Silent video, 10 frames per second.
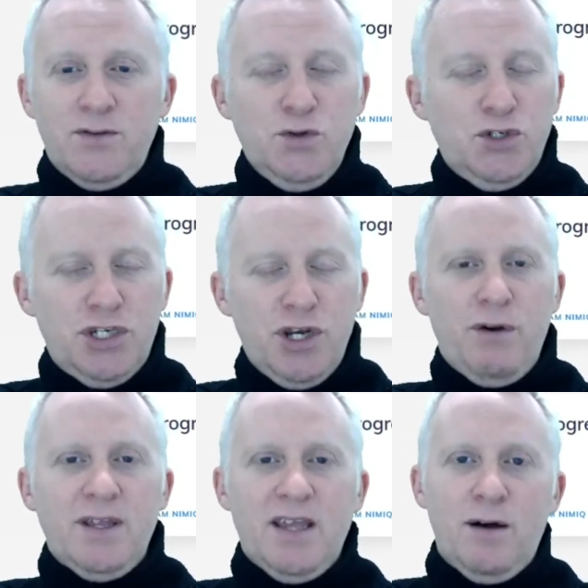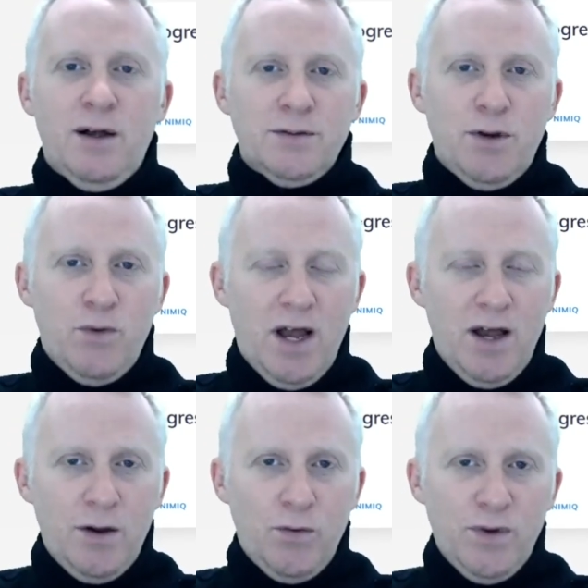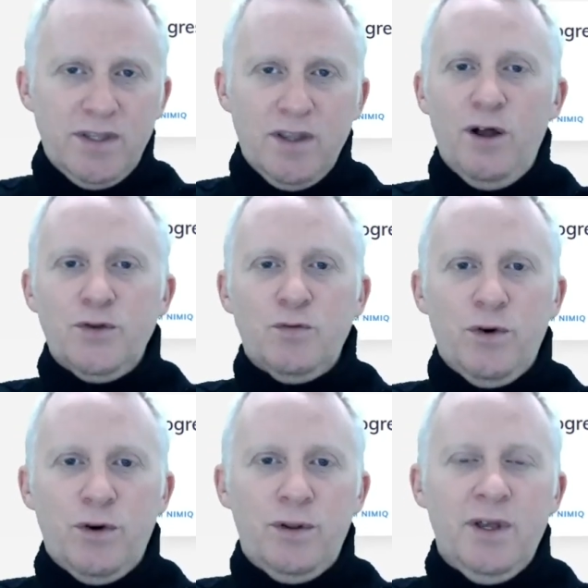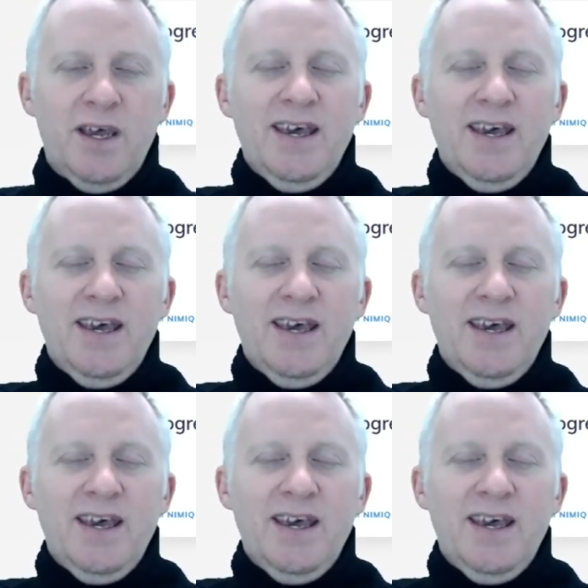to share it along uh, with all the world